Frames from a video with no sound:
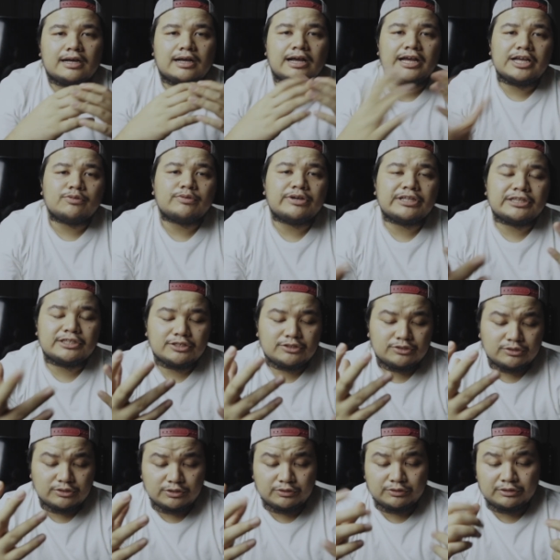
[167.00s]
I went
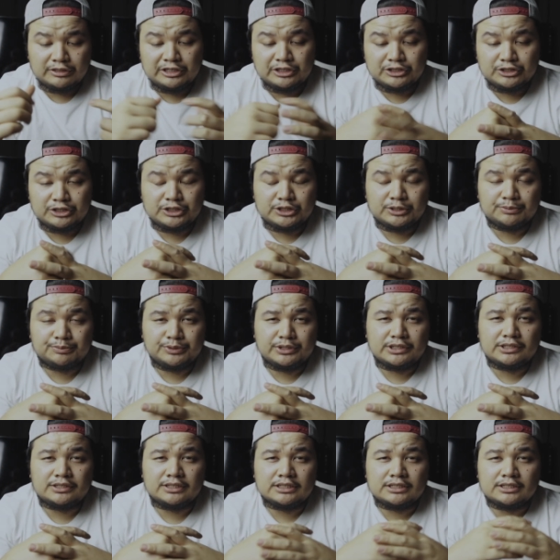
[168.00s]
into the relationship
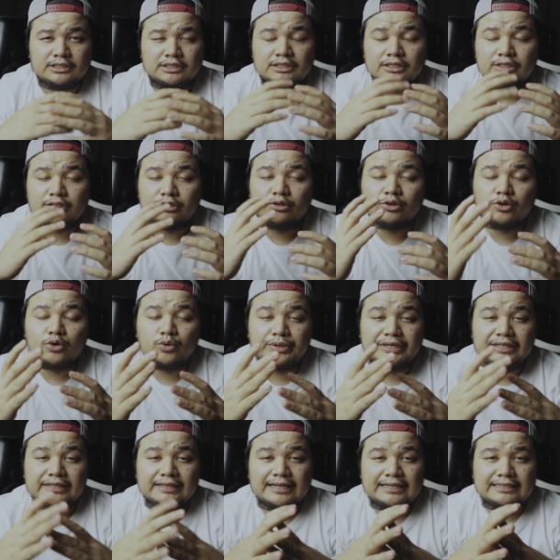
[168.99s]
with Krista
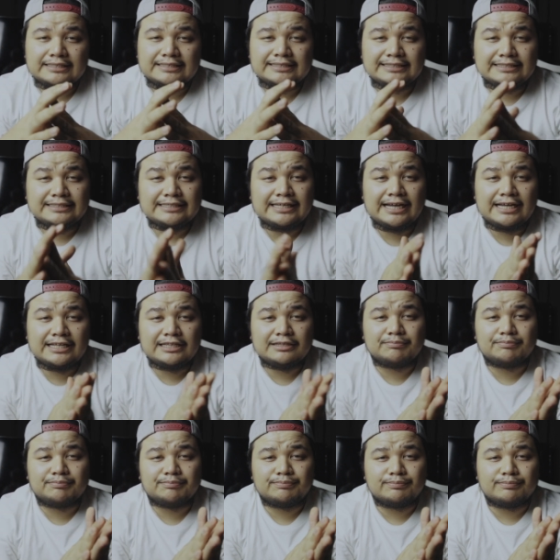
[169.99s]
knowing that she had
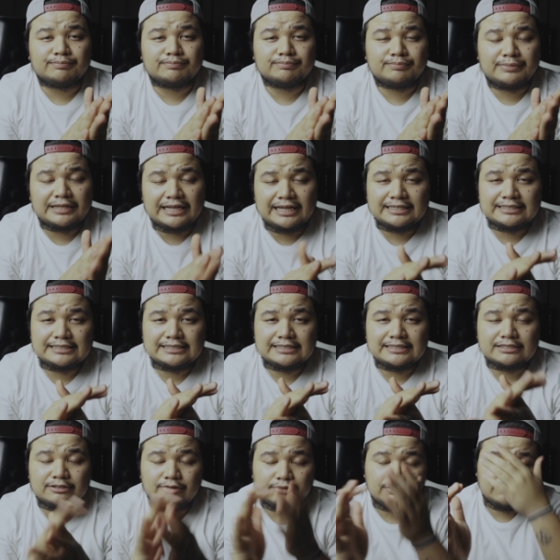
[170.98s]

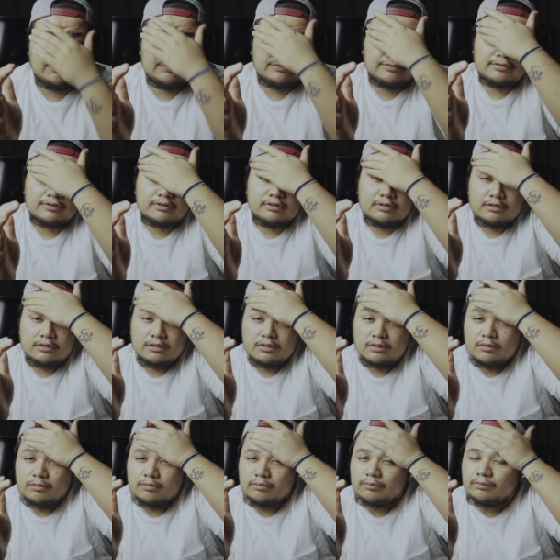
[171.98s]
plans of
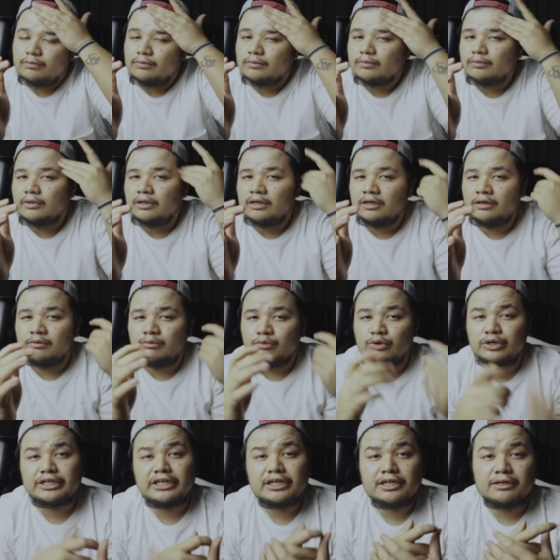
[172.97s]
uh,
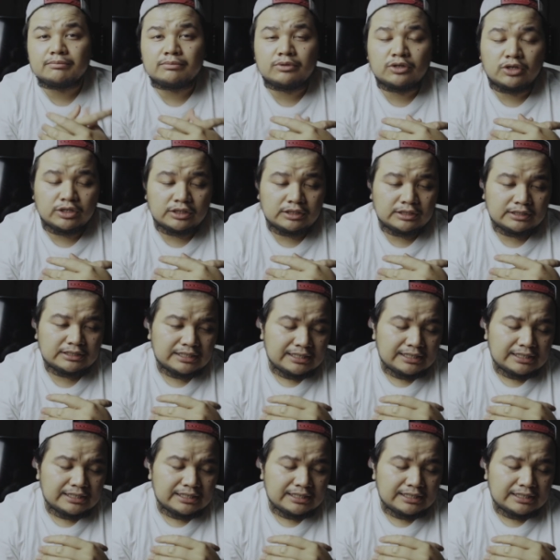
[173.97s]
working abroad.